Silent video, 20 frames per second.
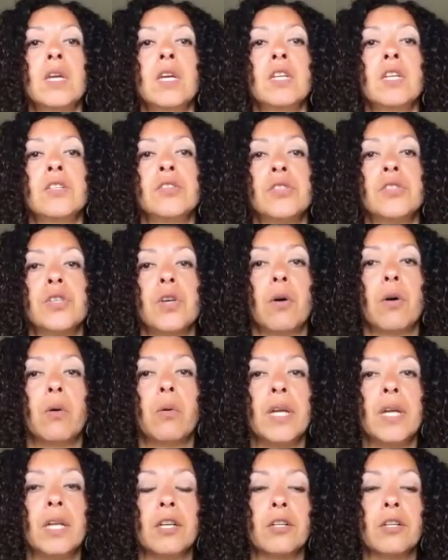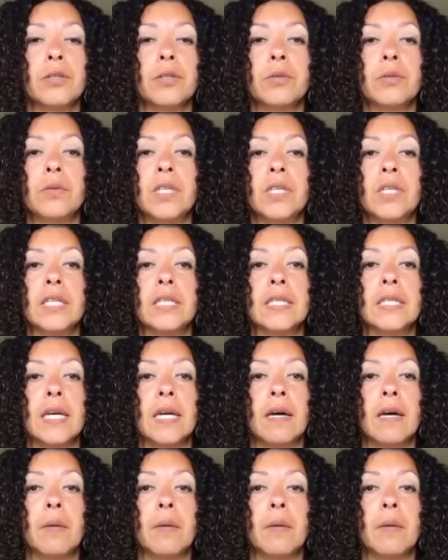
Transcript: So it included uh,